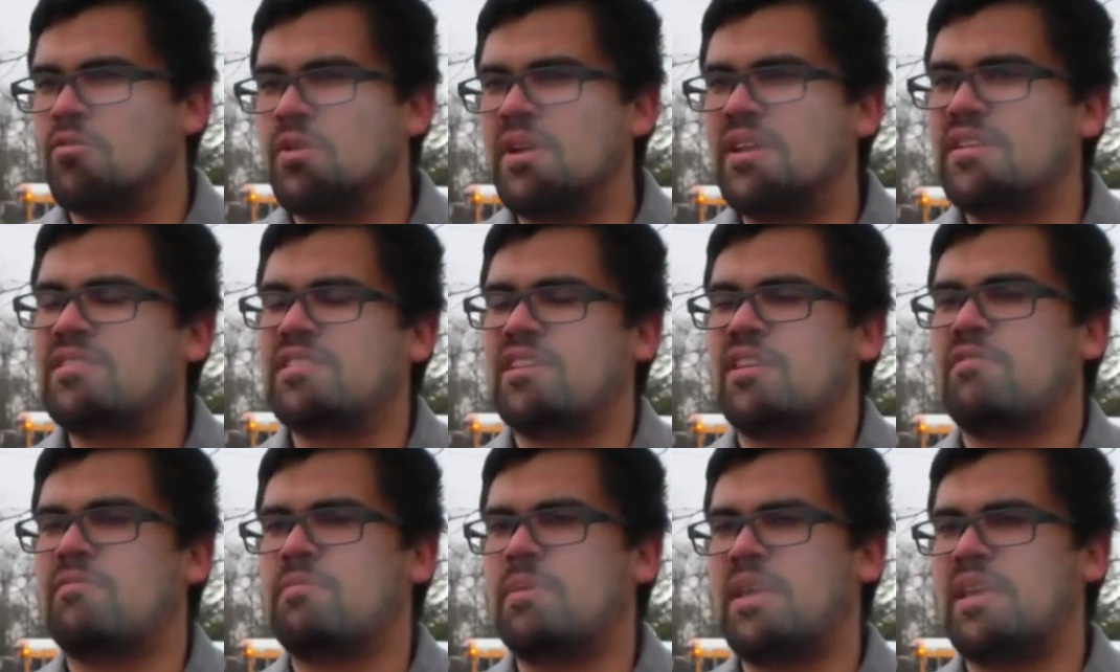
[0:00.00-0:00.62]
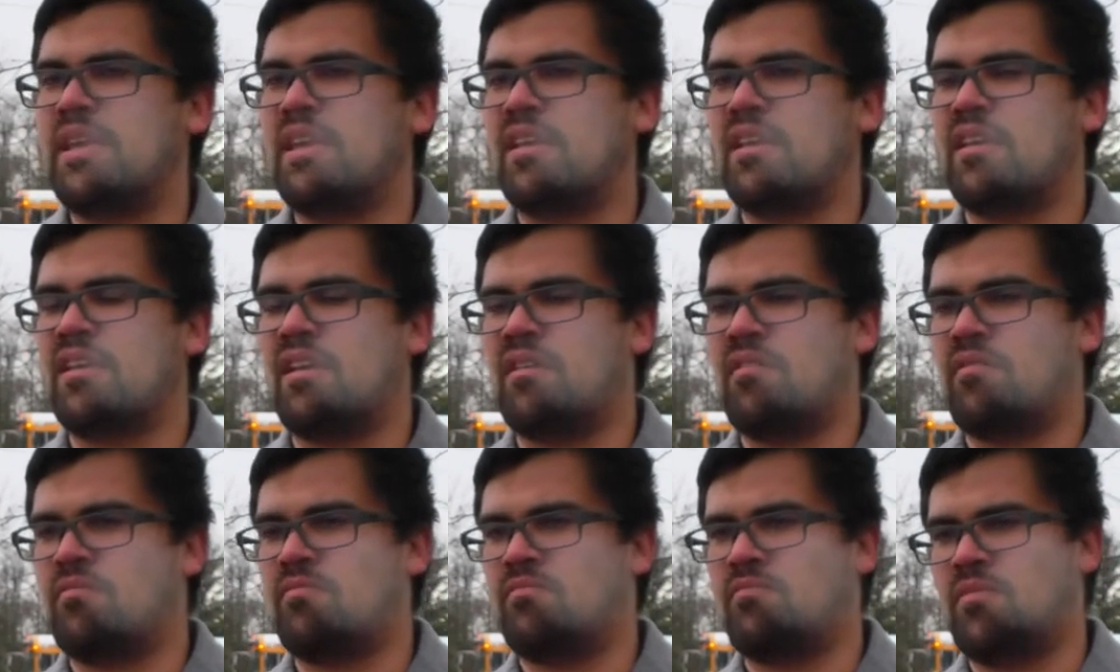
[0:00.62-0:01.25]
risk of being
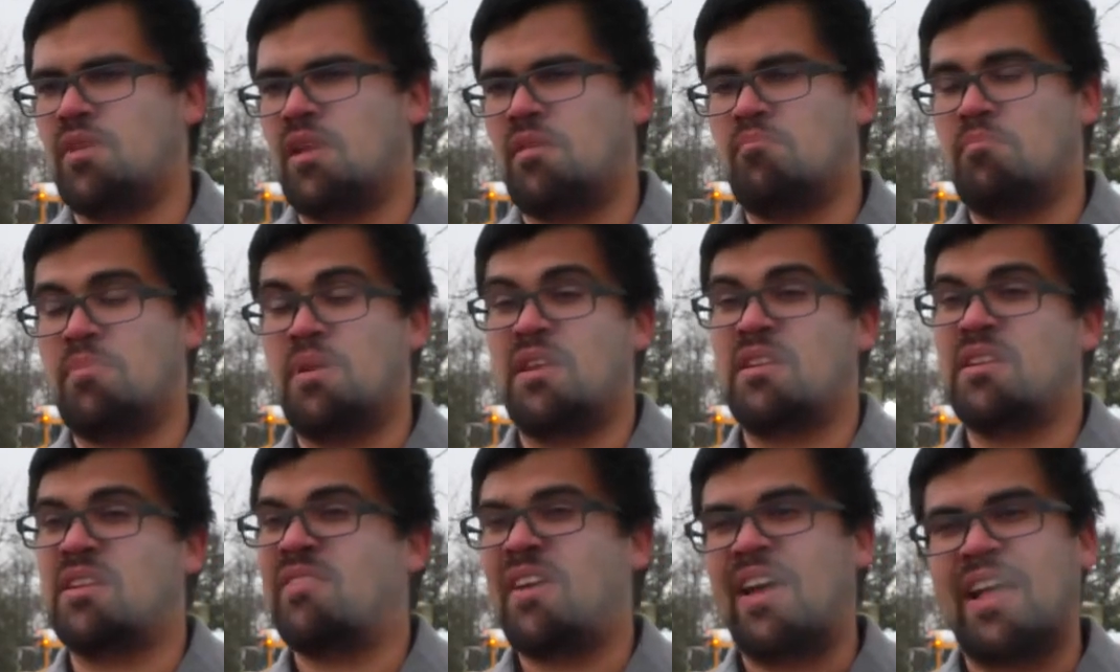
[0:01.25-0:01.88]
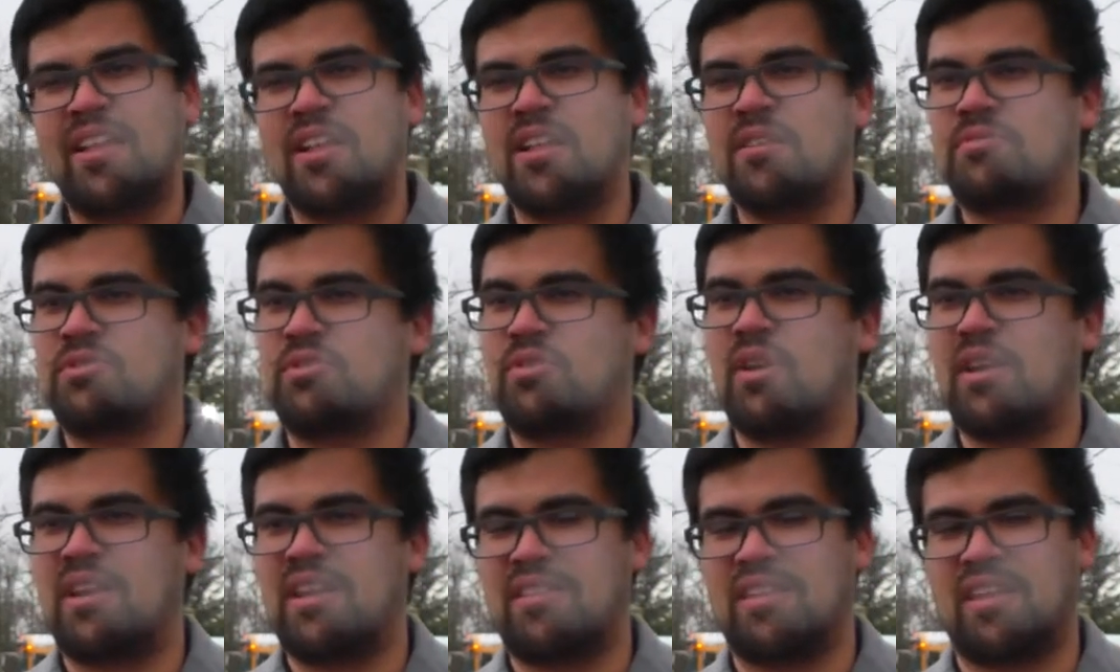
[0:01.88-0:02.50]
and, and being developed
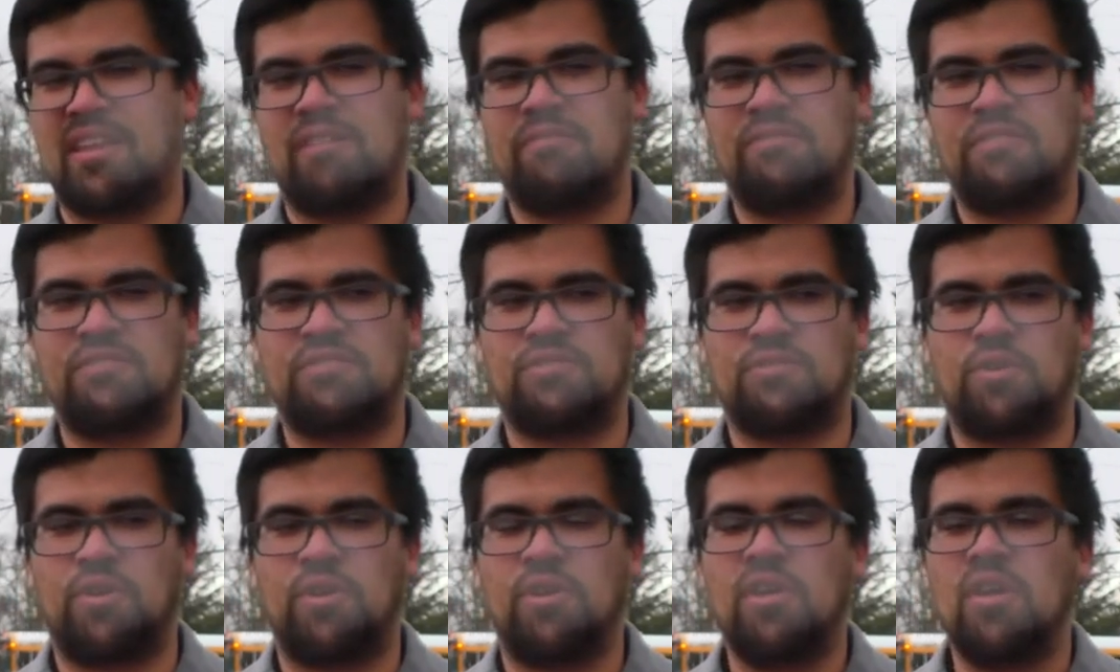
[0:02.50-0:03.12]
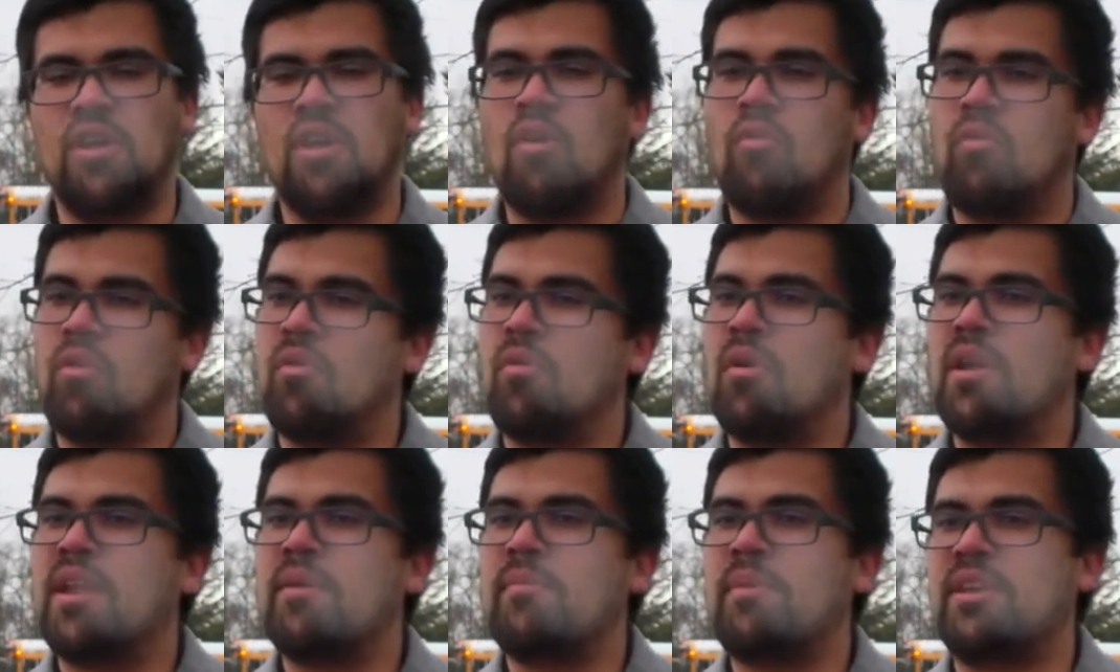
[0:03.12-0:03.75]
or anything of the sort. We
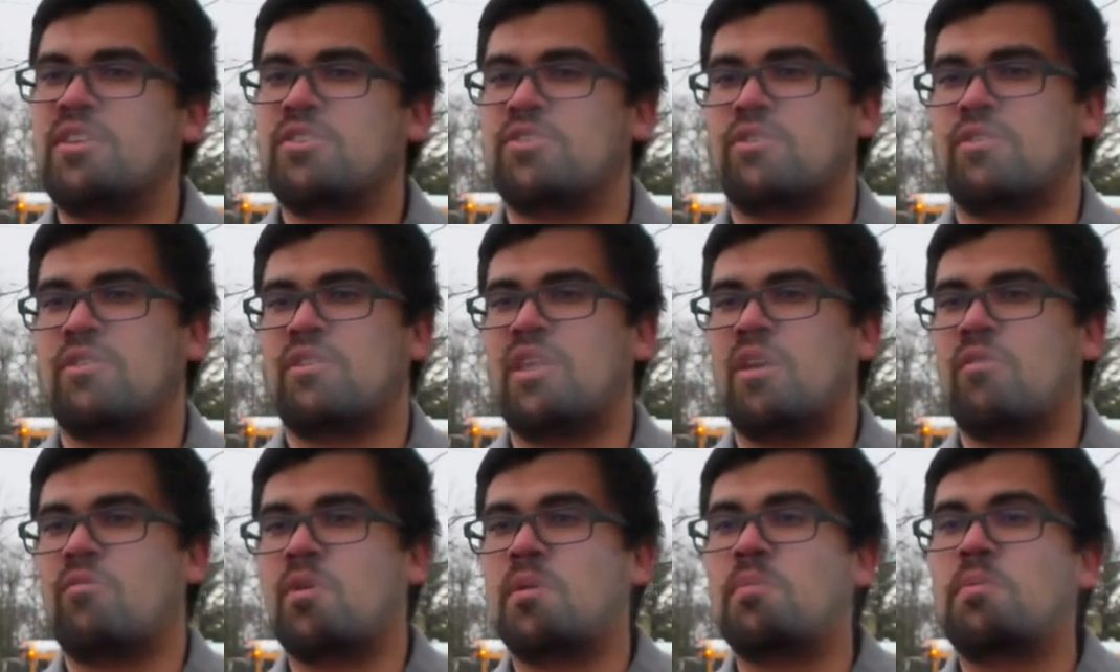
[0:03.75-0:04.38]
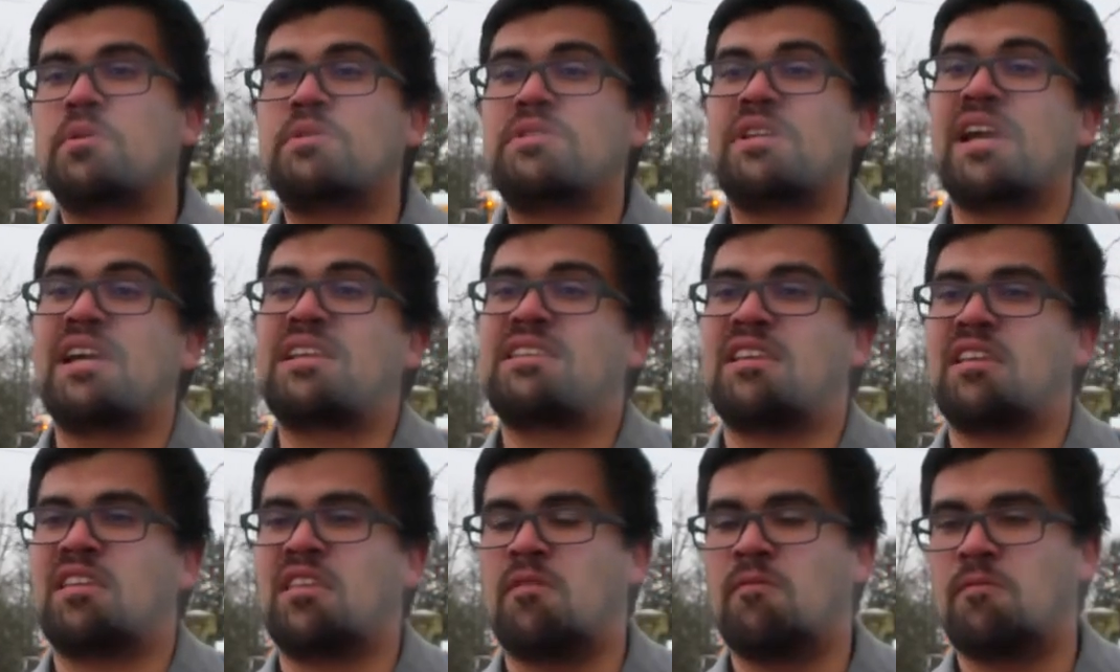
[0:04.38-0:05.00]
want to make sure that we're
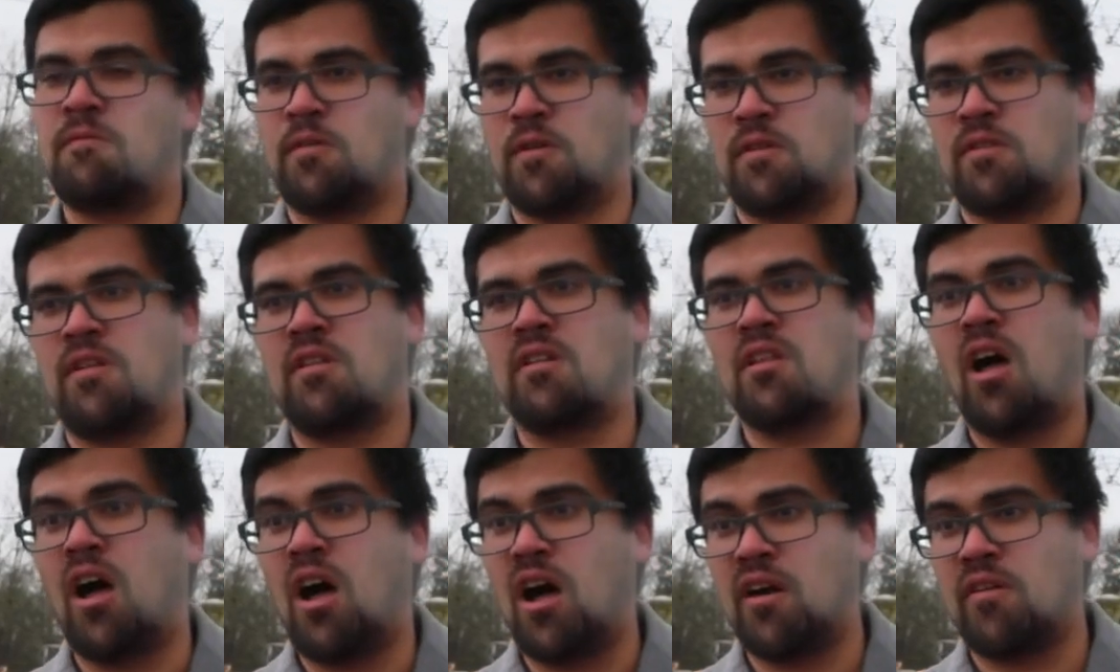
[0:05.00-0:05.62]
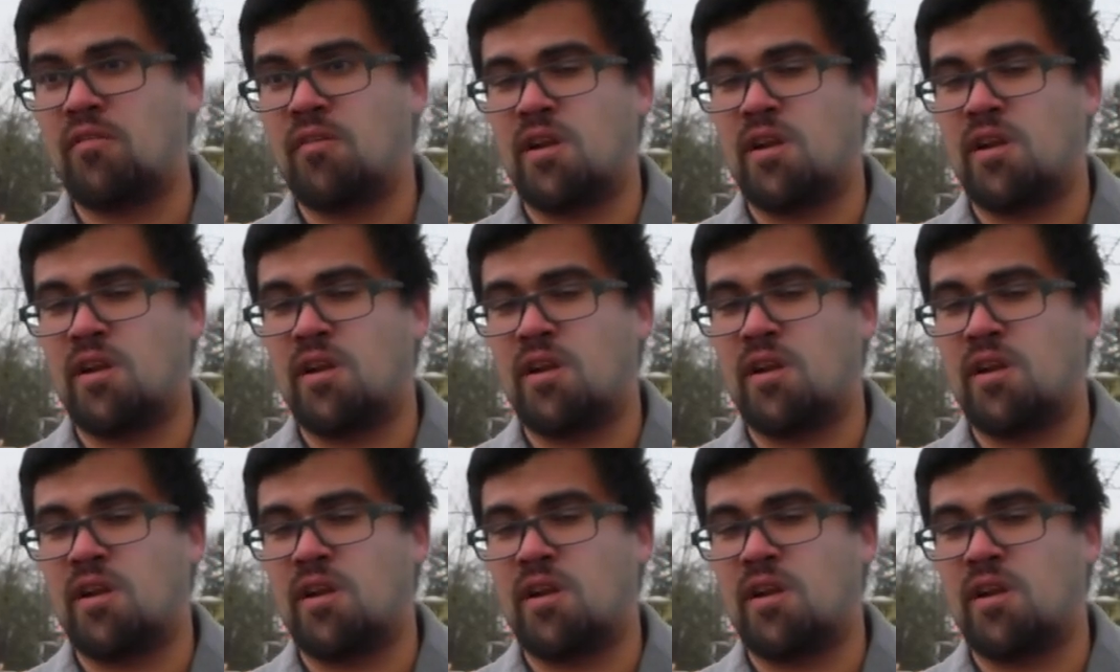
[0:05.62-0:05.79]
protecting them for the long